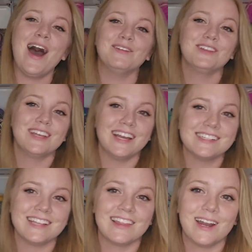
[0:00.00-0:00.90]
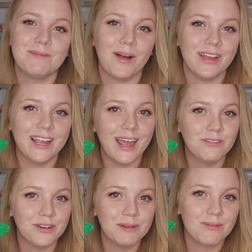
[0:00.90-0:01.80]
I feel like I say that about like
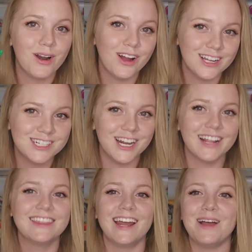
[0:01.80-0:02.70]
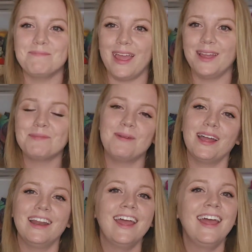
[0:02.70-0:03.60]
every project that I make,
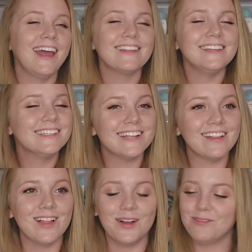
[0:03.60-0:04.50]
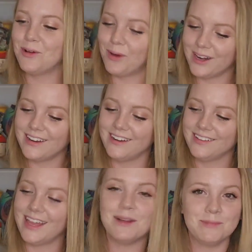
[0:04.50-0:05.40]
but at least I love the work
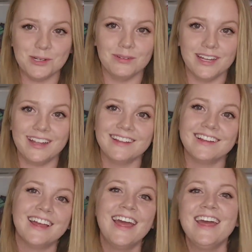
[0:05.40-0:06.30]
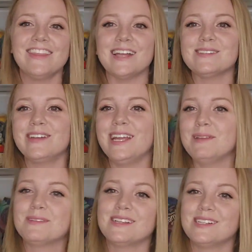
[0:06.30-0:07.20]
that I'm doing. That's what
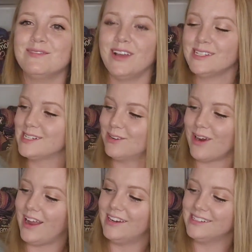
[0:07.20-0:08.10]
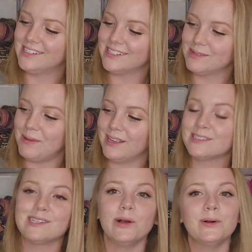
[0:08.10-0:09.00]
keeps us invested, right? It's just
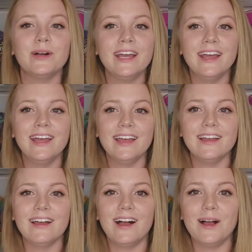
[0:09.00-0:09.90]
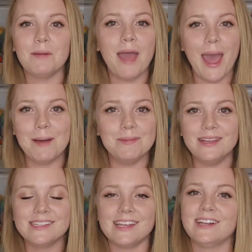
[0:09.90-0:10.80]
being so
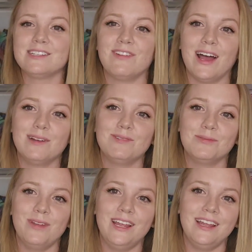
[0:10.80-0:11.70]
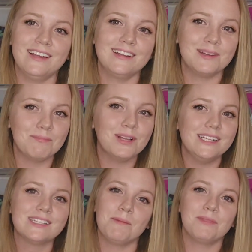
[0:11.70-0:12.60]
happy and satisfied when we
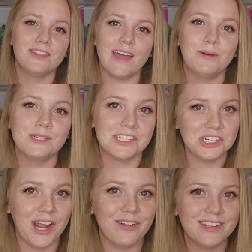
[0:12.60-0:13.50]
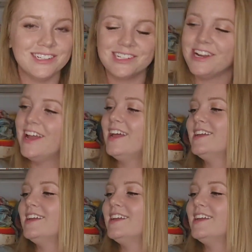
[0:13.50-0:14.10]
complete something that was a challenge.